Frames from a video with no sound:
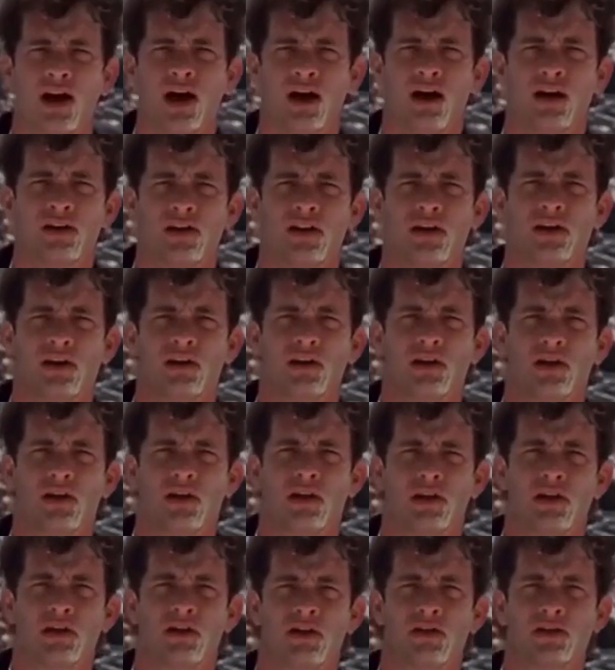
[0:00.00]

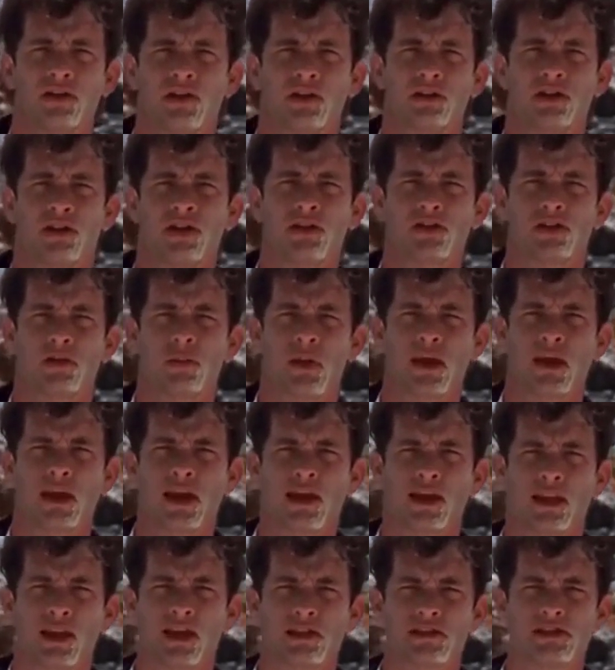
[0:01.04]
Do you speak
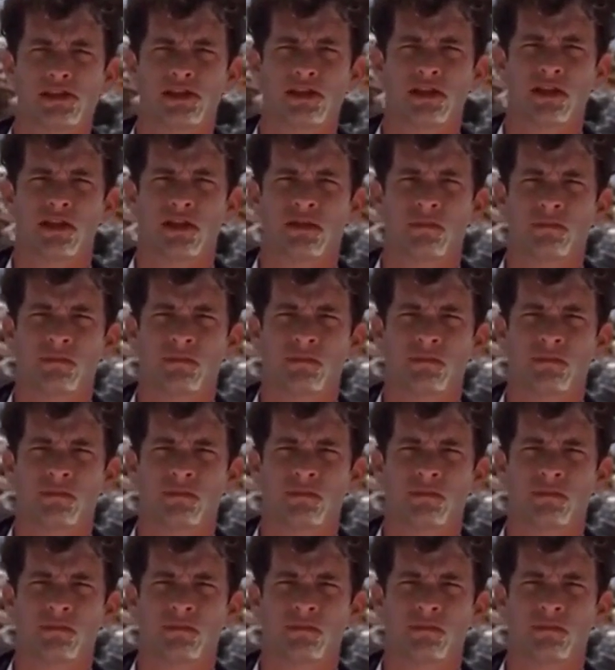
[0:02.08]
English?